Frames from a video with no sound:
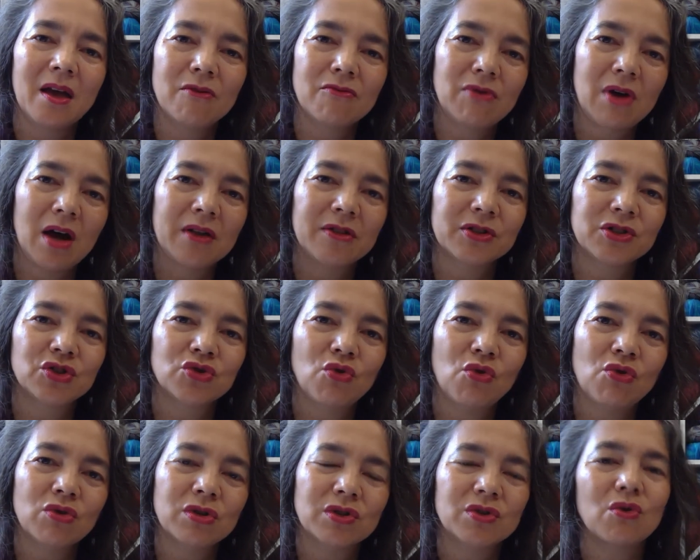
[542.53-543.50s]
rather
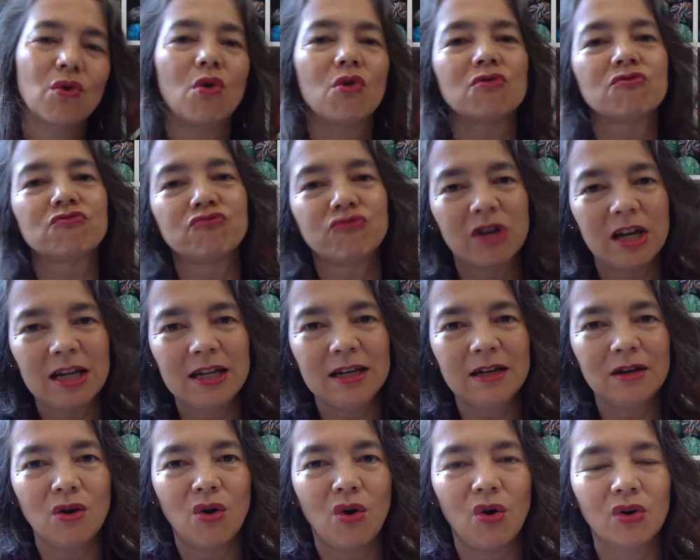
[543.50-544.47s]
short or
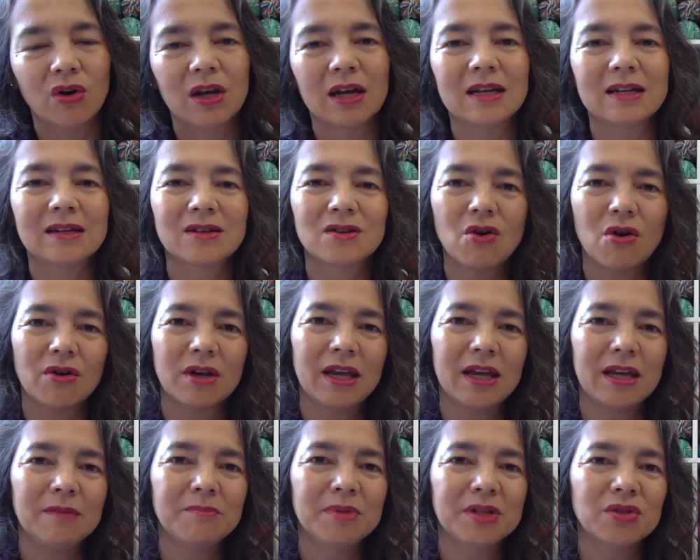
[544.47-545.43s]
really long and not
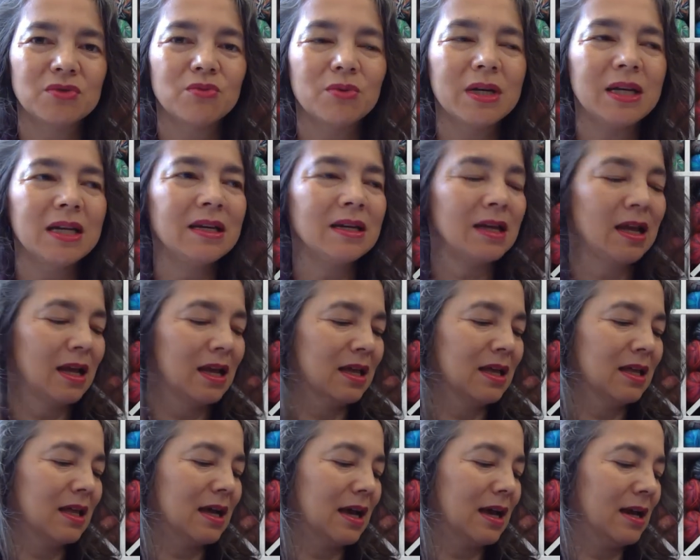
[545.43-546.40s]
in between.
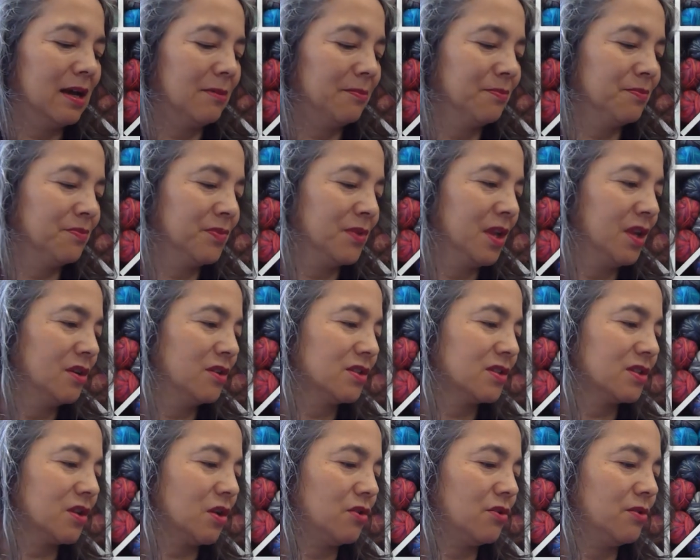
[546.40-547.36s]

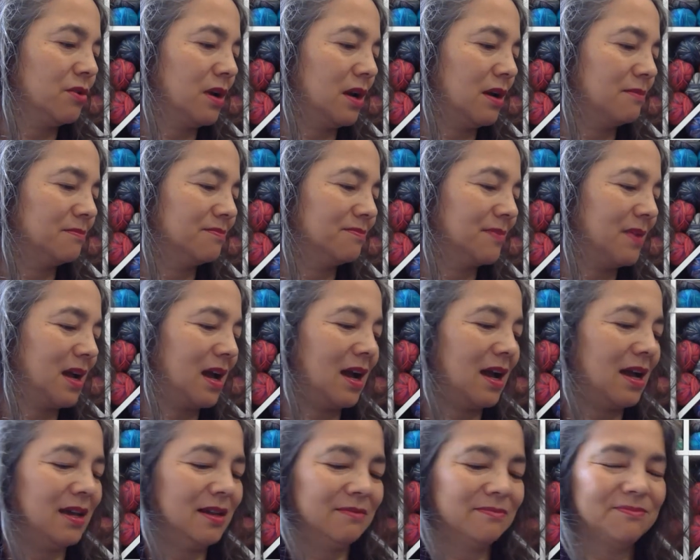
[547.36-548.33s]
So
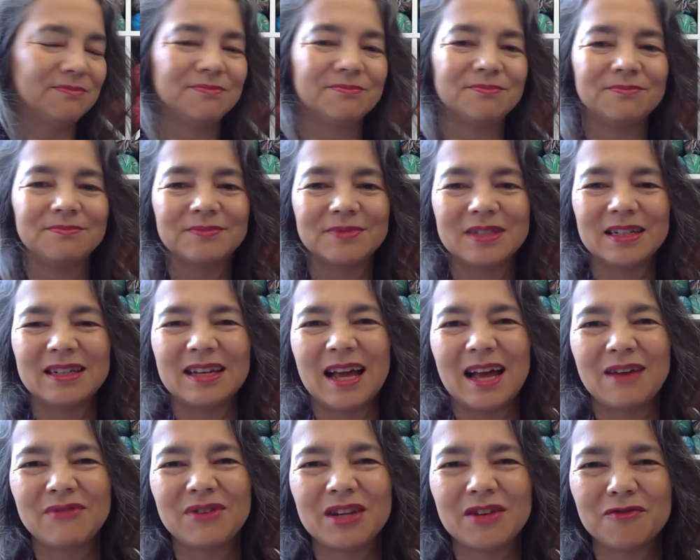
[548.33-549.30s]
I didn't
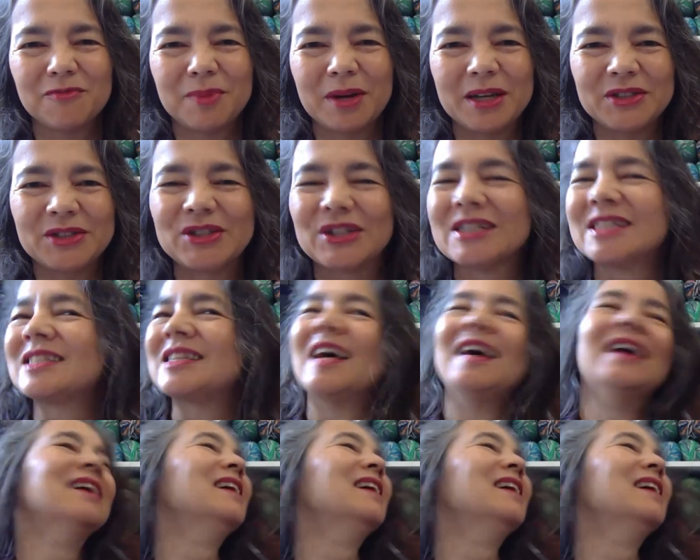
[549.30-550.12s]
have enough patience